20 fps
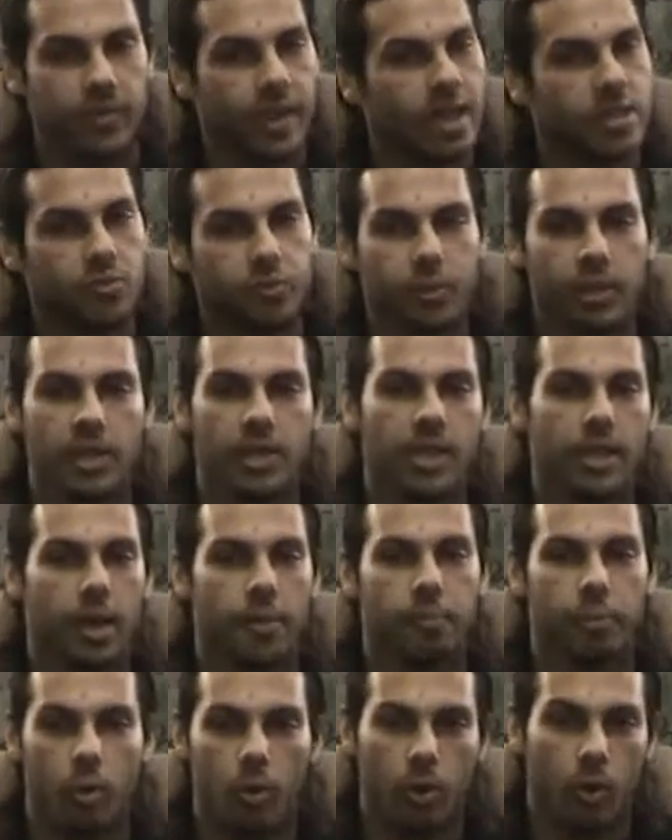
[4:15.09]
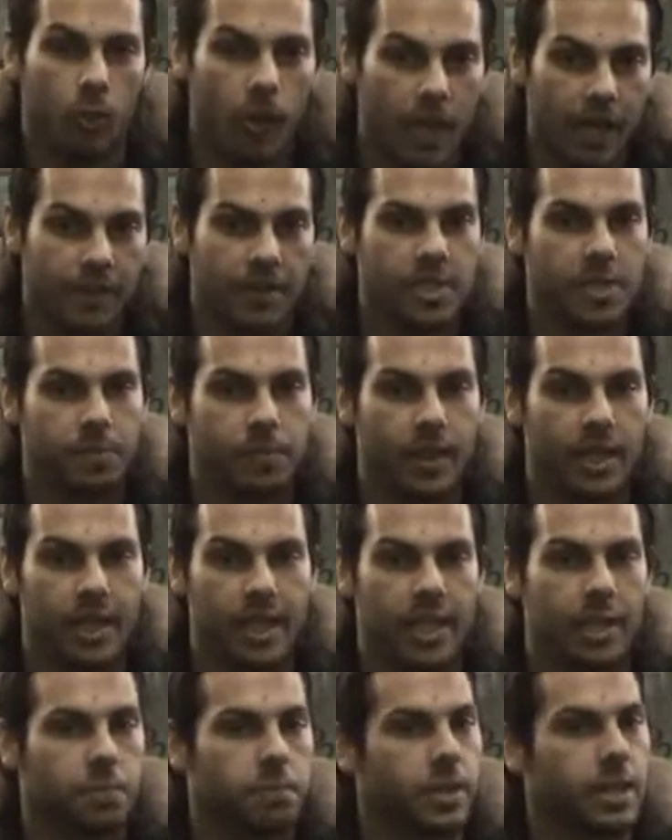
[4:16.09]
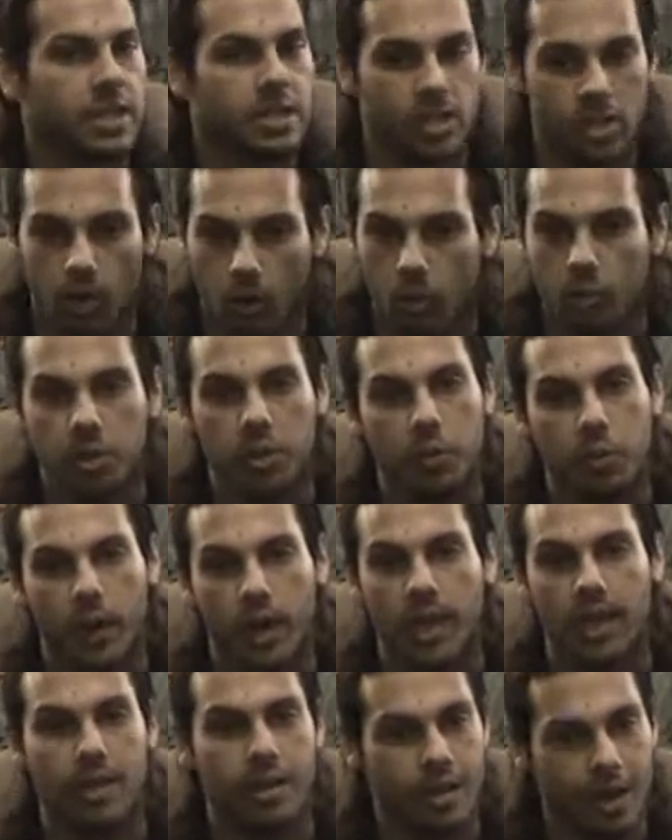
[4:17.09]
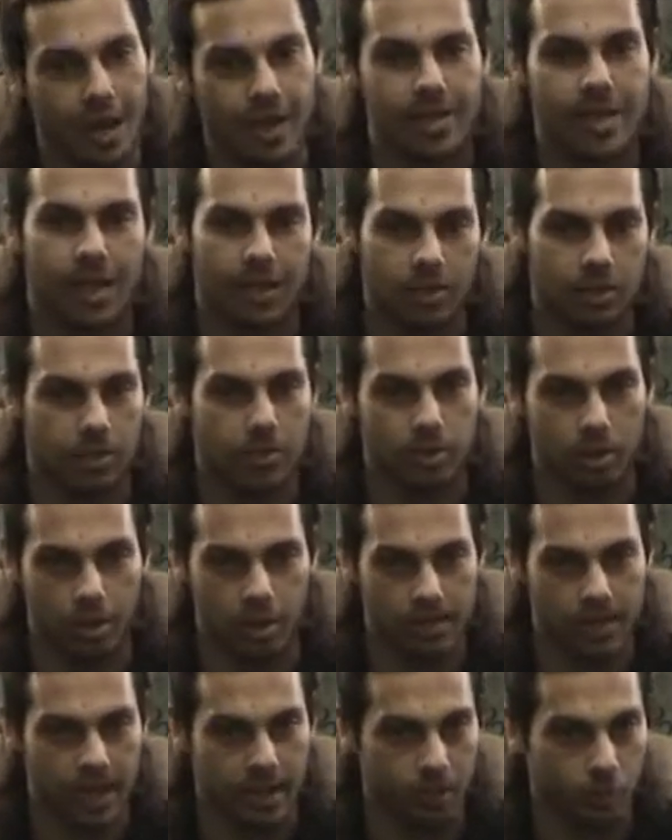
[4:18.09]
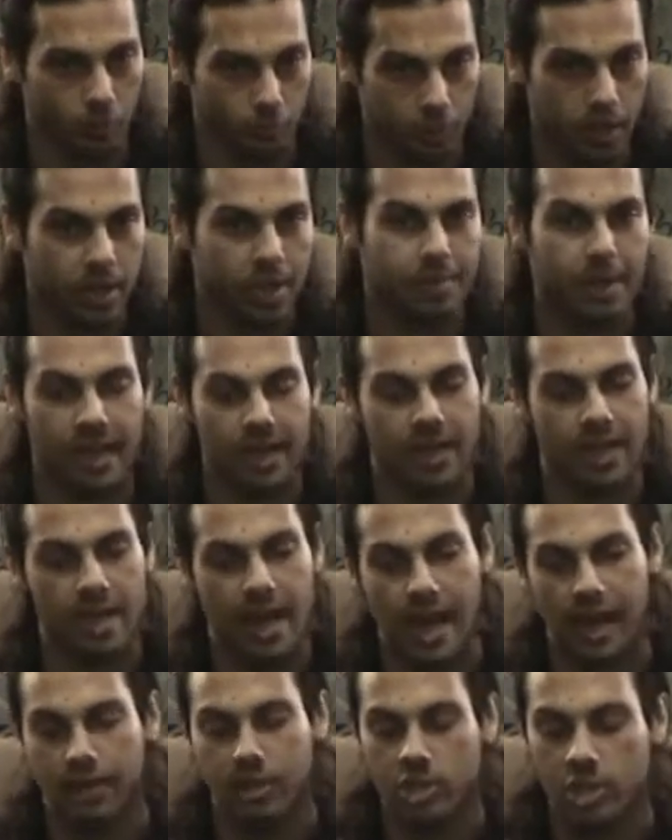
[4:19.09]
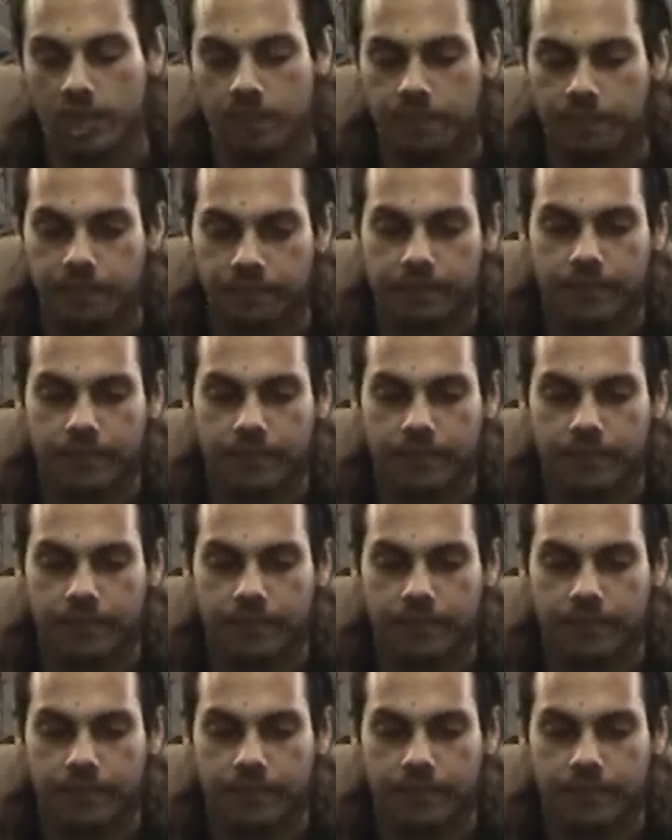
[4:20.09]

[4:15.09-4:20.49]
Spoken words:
That's really a poor way of explaining it, but it's the only way in non-technical terms I can really make an analogy.